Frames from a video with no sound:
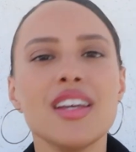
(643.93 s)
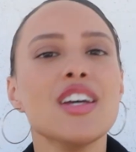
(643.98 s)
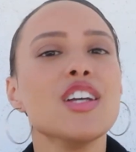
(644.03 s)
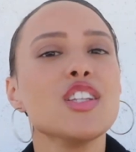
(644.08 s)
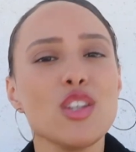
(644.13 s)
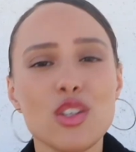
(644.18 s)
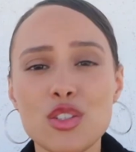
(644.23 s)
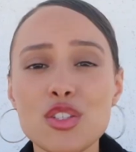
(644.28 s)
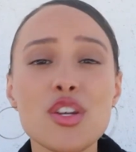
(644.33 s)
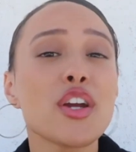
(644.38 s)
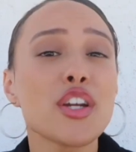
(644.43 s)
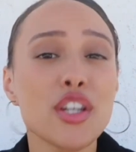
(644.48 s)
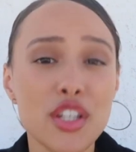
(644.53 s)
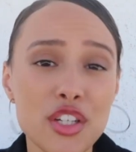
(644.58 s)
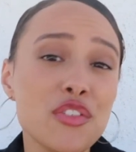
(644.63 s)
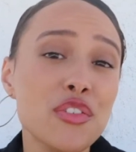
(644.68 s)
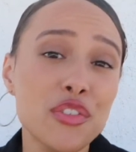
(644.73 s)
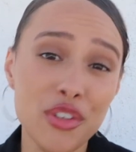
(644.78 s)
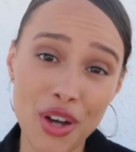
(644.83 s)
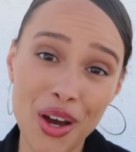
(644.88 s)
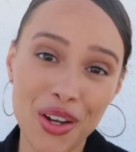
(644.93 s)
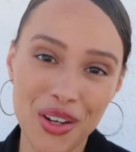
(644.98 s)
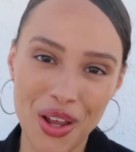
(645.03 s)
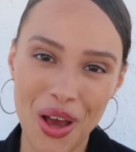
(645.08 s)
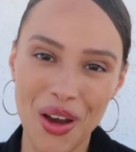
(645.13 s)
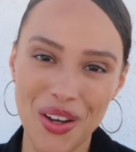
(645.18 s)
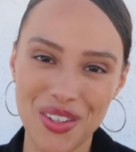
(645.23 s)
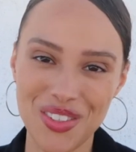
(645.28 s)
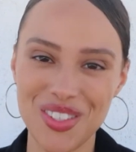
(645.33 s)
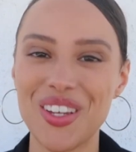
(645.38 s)
those aren't good
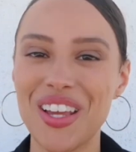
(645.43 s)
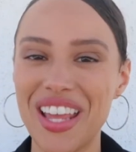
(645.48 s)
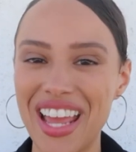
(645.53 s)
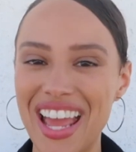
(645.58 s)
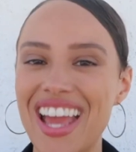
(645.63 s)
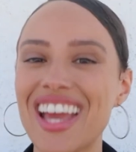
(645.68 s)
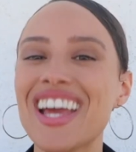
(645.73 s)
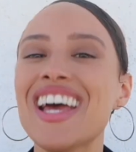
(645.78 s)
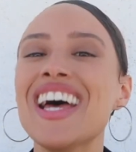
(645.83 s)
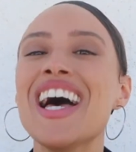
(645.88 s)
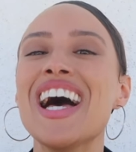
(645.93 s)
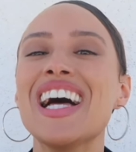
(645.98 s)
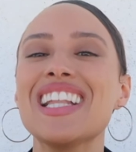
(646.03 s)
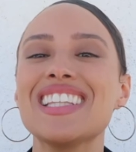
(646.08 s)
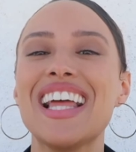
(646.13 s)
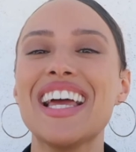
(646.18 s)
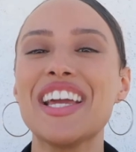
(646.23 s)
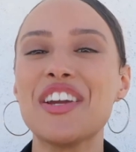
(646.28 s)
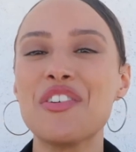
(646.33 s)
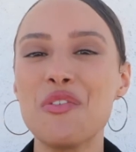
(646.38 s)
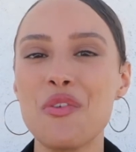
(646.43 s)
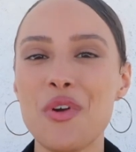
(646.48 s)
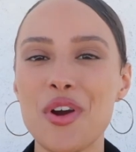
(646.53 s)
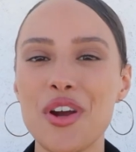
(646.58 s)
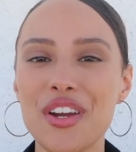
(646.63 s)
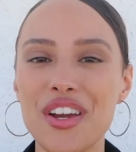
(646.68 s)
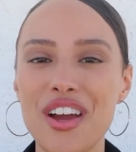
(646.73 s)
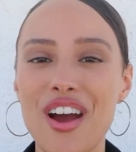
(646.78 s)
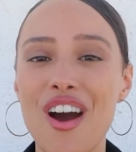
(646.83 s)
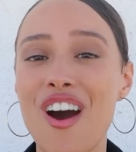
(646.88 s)
photos, okay? Like,
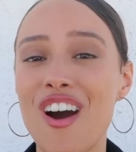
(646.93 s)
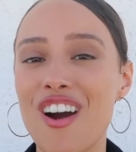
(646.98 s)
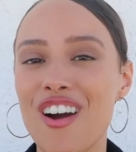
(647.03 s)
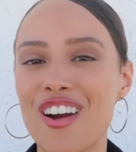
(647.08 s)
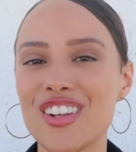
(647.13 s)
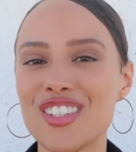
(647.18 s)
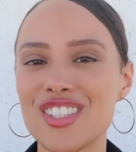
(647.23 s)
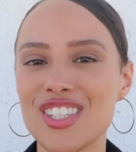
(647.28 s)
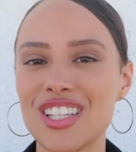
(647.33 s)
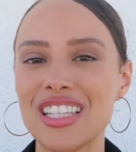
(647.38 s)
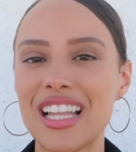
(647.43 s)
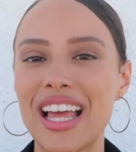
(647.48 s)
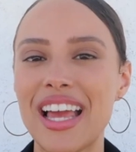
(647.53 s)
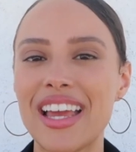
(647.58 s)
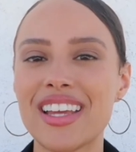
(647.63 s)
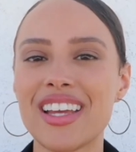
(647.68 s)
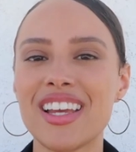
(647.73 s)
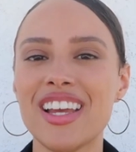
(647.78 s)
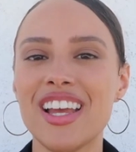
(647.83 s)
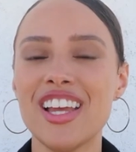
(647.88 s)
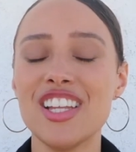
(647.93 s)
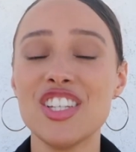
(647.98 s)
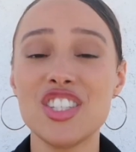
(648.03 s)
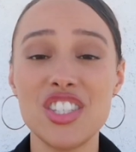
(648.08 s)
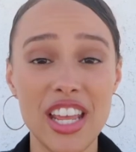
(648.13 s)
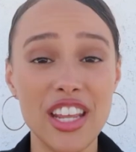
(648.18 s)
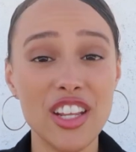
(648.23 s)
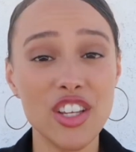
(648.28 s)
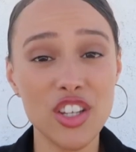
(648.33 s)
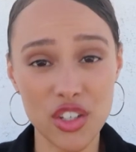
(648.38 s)
work hard to like
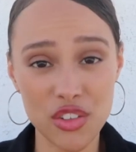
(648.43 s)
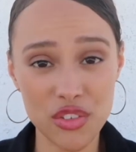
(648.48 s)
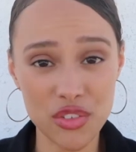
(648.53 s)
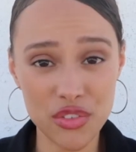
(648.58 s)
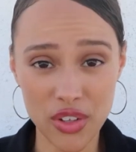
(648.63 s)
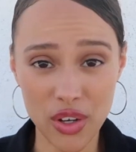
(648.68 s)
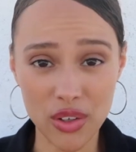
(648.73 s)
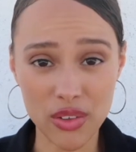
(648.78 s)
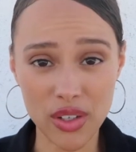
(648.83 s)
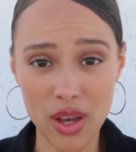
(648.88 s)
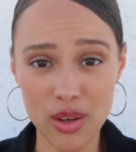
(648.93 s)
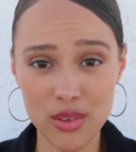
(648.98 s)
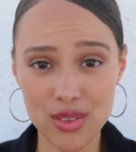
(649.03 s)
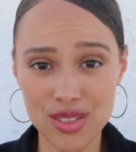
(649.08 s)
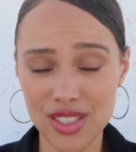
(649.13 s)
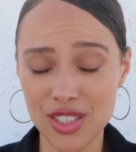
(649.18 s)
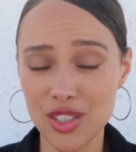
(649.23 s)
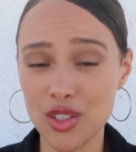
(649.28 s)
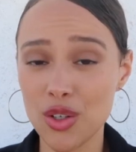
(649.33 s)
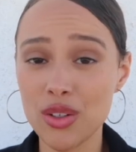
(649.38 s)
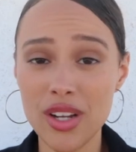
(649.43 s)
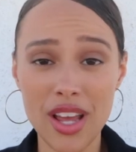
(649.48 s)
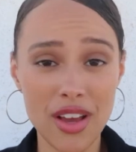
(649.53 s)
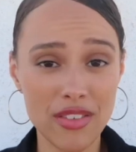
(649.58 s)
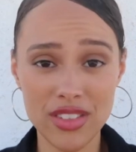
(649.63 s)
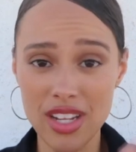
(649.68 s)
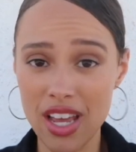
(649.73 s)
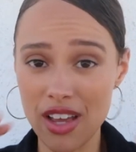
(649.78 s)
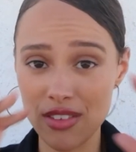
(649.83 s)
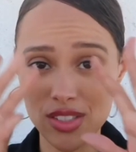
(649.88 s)
take good photos. You don't have
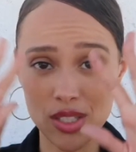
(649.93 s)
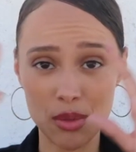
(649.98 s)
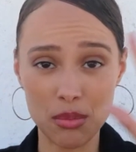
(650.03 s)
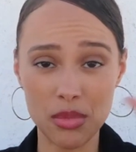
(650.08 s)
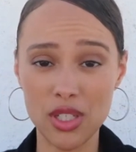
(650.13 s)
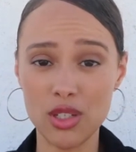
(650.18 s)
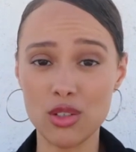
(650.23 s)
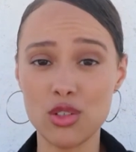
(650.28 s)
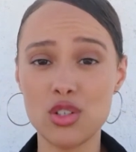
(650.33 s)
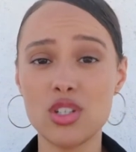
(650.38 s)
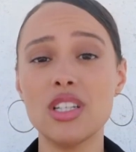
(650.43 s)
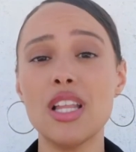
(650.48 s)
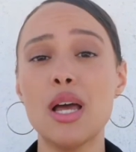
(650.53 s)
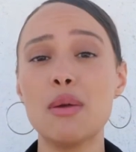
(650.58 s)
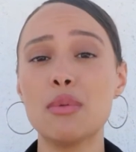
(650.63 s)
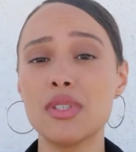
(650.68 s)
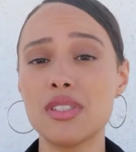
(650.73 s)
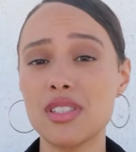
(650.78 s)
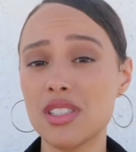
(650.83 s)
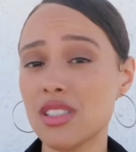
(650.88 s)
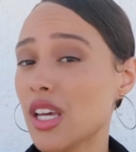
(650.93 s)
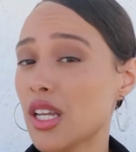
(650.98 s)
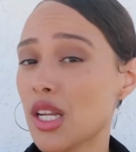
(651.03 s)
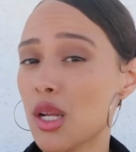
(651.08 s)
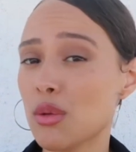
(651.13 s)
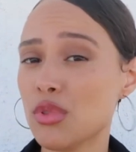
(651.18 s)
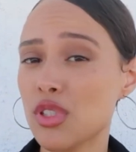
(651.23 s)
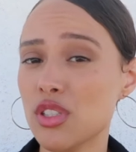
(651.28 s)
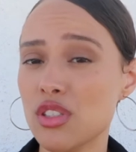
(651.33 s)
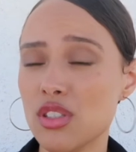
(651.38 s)
to have some huge elaborate
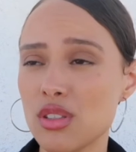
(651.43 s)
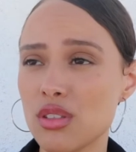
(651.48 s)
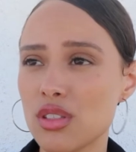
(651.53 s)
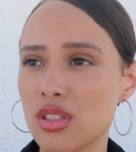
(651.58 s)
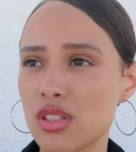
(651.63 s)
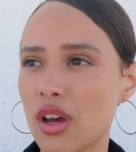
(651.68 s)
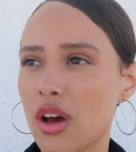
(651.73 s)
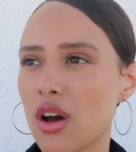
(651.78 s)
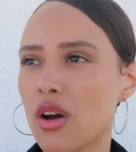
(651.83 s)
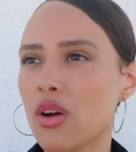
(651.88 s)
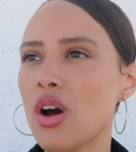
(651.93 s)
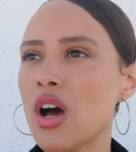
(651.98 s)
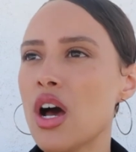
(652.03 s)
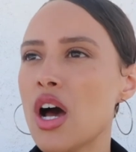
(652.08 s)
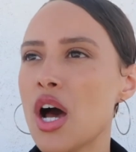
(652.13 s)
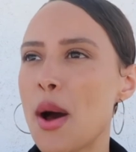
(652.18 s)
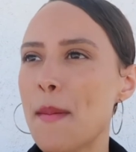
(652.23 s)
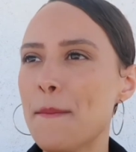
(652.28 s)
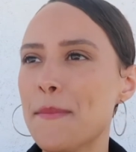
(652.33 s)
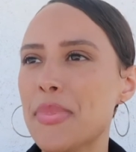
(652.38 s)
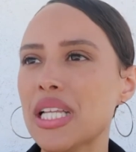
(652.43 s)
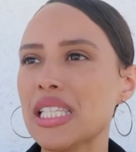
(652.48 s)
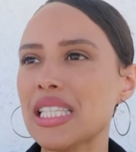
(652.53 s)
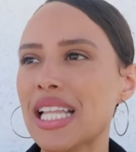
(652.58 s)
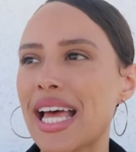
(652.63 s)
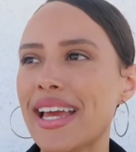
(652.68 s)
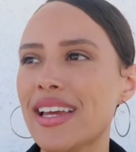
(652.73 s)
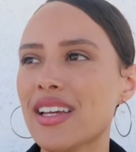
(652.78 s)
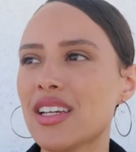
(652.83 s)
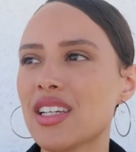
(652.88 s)
setup to do so, but
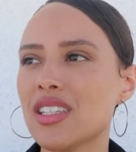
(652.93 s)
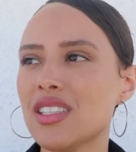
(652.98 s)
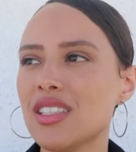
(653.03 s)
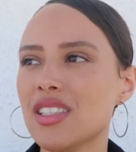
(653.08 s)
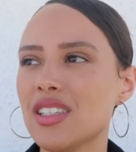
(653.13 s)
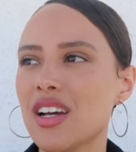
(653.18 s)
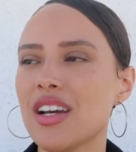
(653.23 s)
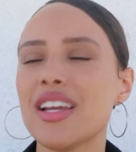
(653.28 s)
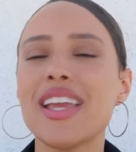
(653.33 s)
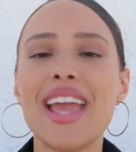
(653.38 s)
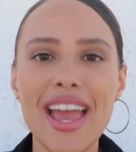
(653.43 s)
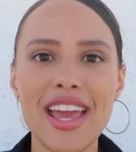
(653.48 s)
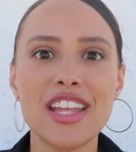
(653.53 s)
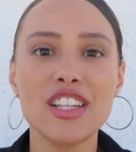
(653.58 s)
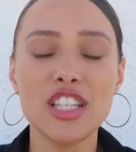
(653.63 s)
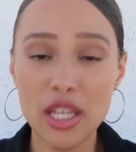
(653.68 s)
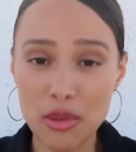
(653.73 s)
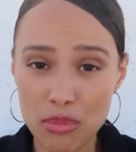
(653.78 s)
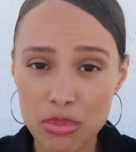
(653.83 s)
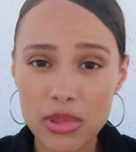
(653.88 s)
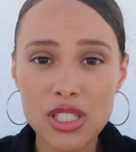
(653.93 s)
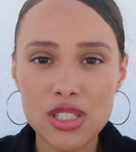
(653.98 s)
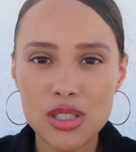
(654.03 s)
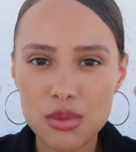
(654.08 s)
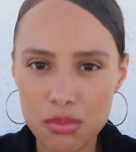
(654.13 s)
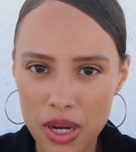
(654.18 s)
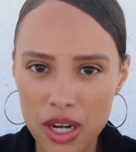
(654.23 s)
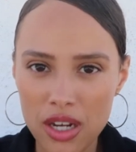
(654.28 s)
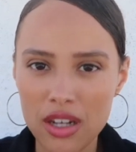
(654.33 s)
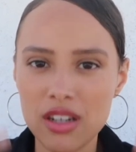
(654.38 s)
like, again, like, be
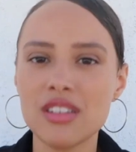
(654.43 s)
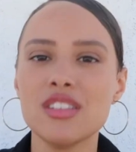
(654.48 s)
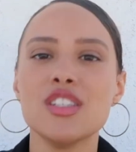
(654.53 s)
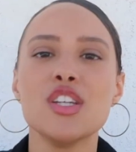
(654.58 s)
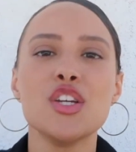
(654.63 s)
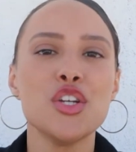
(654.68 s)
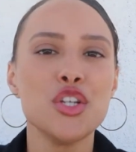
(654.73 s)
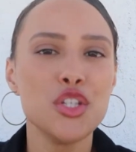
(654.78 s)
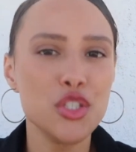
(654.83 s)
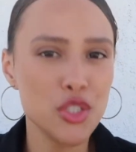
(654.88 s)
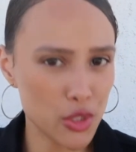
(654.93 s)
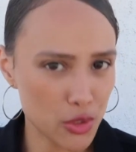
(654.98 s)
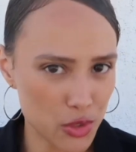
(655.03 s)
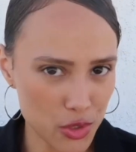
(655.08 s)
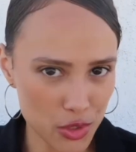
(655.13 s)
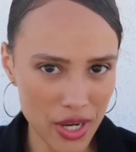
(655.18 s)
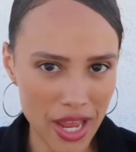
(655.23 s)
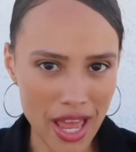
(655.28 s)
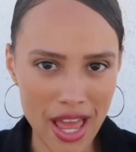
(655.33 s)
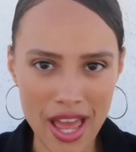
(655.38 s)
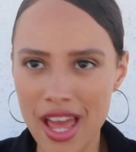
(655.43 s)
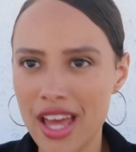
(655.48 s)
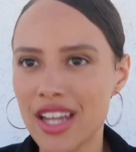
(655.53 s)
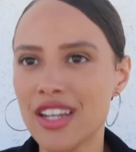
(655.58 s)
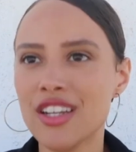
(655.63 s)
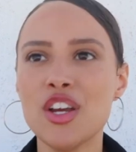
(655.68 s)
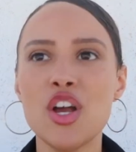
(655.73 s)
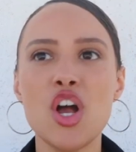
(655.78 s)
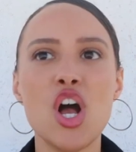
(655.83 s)
smart, use your head,